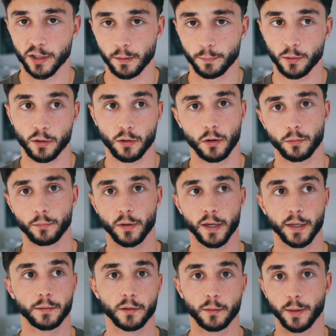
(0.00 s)
chatbot on
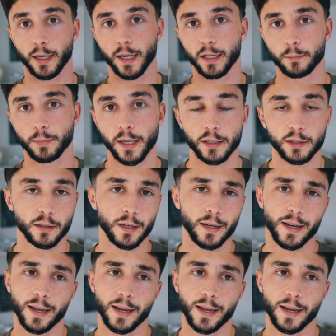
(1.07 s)
my on my landing page